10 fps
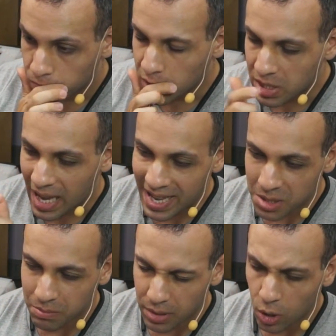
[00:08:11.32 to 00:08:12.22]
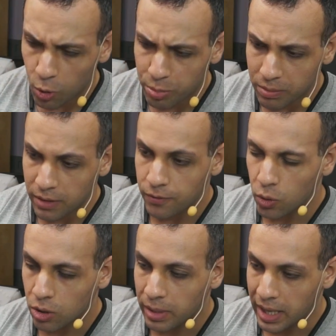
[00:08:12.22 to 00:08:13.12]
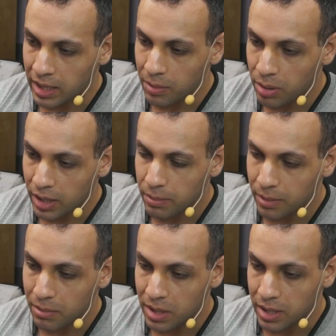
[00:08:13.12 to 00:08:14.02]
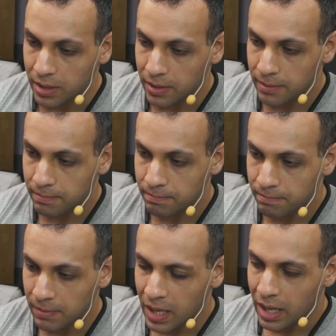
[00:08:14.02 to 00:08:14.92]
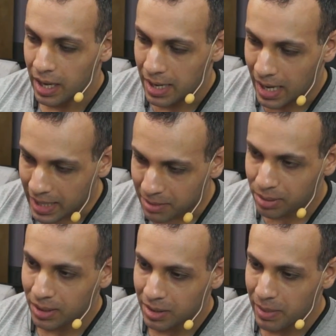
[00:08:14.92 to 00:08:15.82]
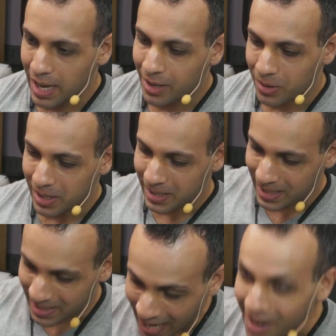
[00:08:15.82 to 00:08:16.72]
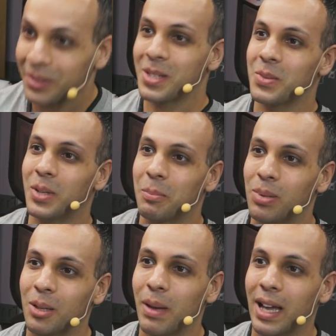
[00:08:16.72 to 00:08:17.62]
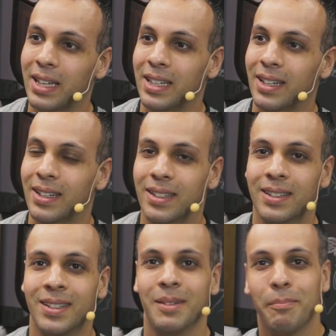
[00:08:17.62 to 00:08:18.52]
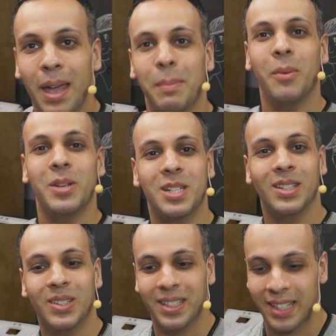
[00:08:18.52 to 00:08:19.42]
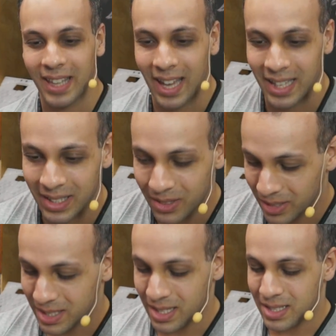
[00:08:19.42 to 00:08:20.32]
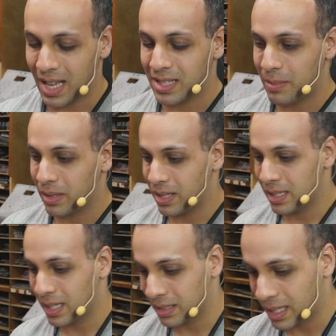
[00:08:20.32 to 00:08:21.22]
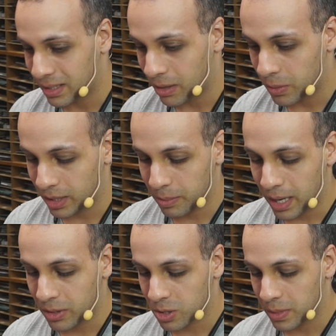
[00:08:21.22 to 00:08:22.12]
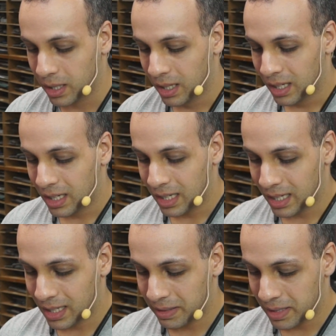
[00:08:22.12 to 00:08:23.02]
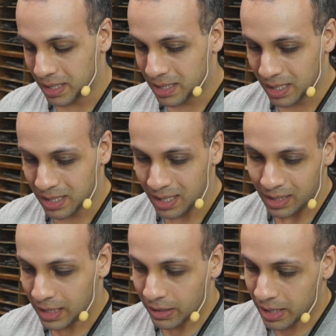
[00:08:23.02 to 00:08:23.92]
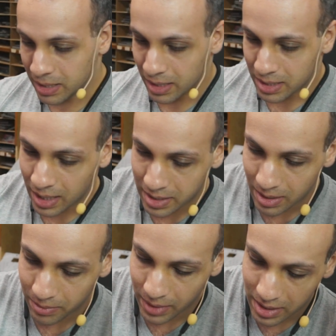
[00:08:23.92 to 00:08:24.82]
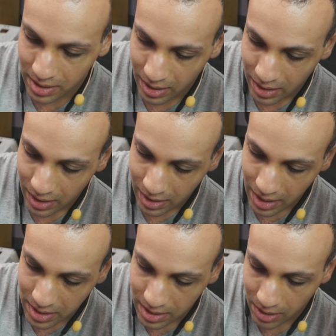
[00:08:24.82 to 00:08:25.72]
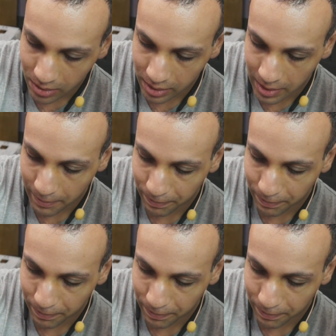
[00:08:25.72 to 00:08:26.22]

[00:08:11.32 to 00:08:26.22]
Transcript: this hasn't been opened before by anybody but me, and I unplugged the battery, and now it doesn't want to plug back in. Maybe we should look into that. You know, it's that type of thing that really bothers me. And granted, it's not something that's necessarily...